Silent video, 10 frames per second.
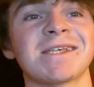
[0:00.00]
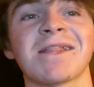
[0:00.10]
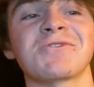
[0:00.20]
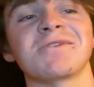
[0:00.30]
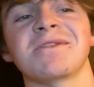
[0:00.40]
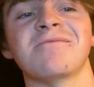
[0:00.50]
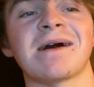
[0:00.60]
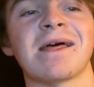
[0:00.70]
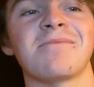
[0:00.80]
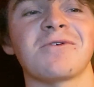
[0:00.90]
I literally live
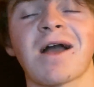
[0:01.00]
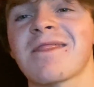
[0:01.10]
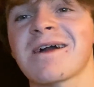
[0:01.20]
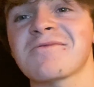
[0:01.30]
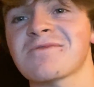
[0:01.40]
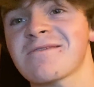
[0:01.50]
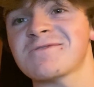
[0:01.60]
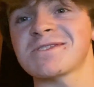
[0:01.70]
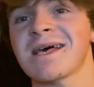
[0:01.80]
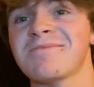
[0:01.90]
by that book. I think I've
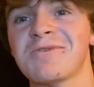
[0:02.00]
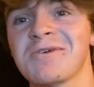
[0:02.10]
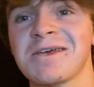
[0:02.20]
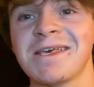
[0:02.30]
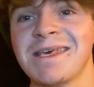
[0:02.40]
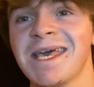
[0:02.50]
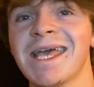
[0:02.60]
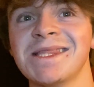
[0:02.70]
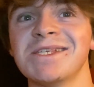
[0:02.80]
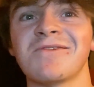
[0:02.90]
referenced that book
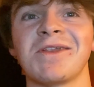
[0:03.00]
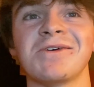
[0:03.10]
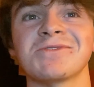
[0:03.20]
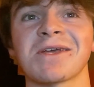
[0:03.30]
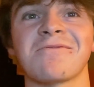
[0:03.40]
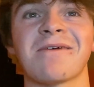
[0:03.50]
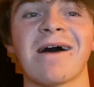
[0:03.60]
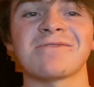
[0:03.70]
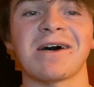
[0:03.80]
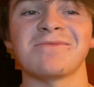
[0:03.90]
in these videos like
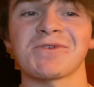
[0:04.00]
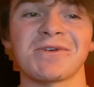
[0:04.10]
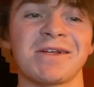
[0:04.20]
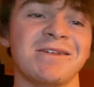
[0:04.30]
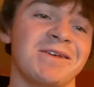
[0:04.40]
five times already,